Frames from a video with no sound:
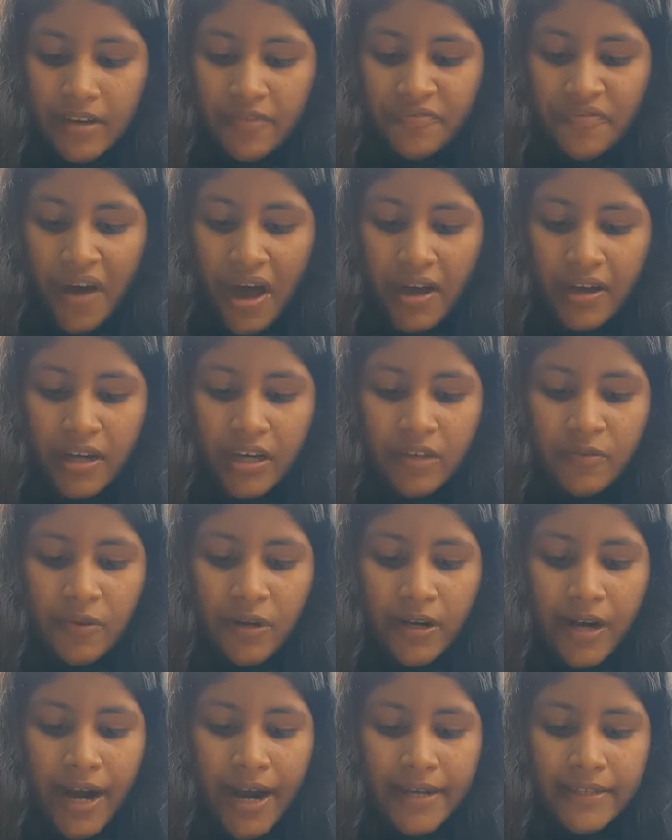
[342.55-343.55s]
a fungal
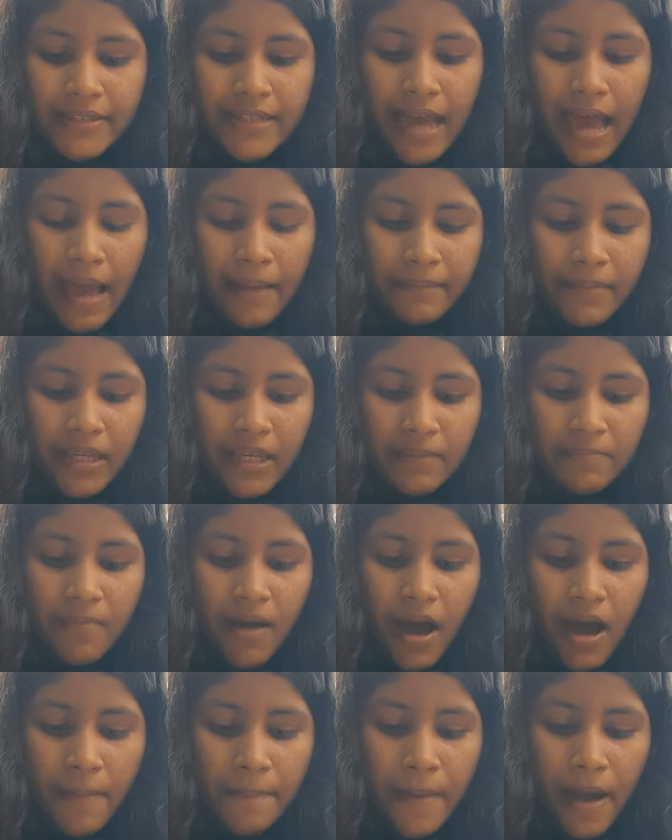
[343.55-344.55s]
variety,
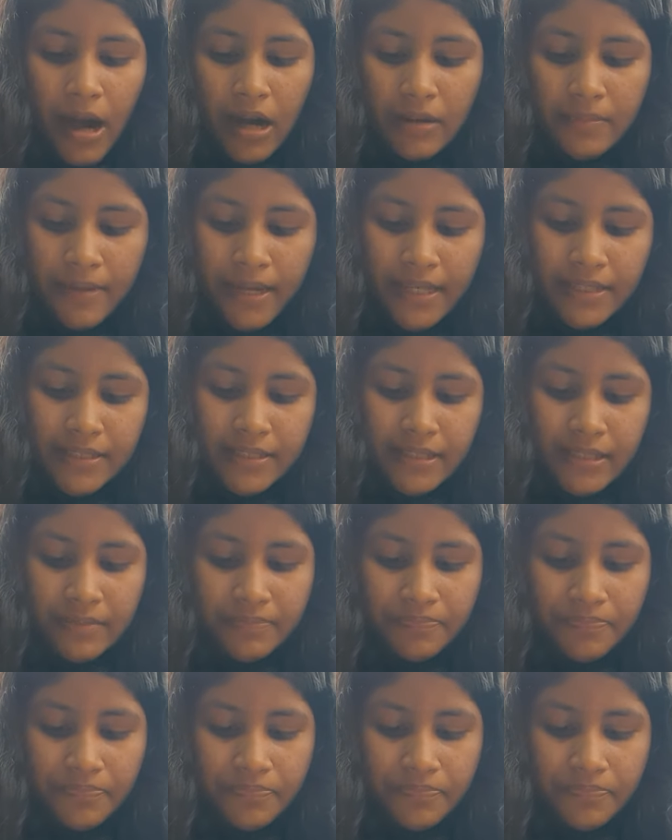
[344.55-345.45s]
amoeba, paramecium.